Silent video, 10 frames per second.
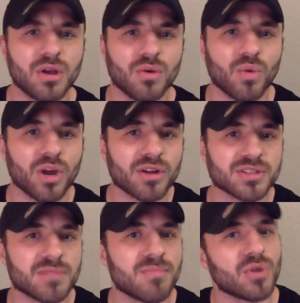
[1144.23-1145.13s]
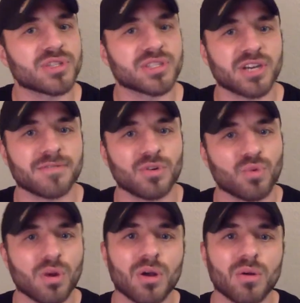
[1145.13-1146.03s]
Where does the most stuff
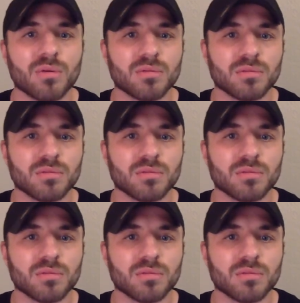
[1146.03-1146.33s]
grow?